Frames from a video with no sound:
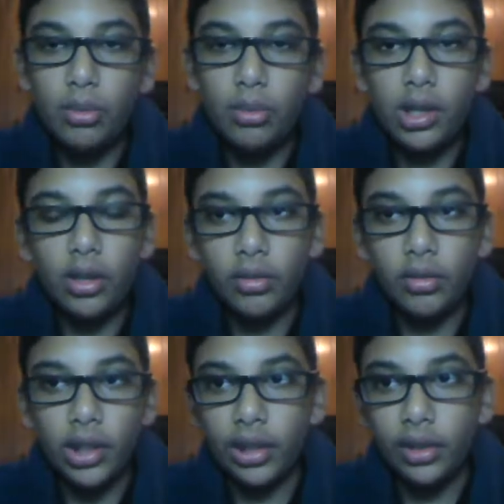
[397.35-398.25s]
we don't
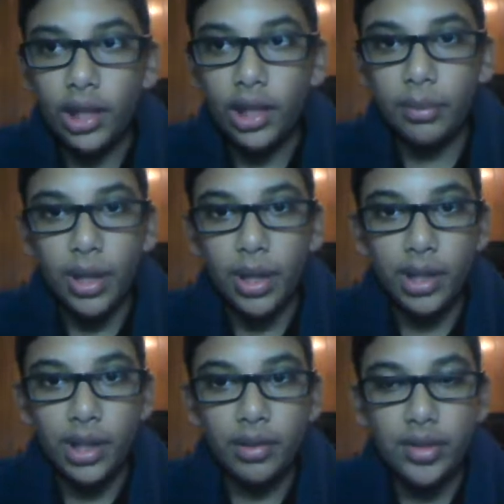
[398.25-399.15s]
really look at the
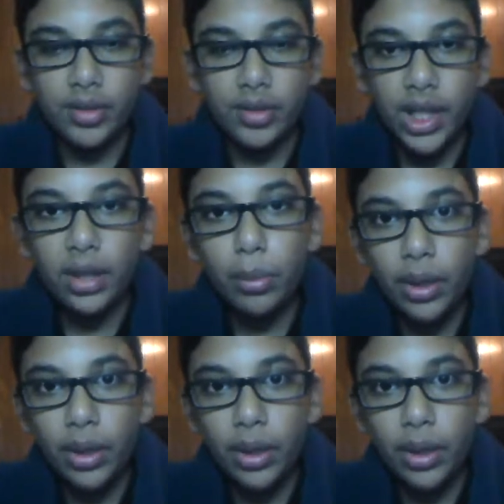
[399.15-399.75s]
betterment of society.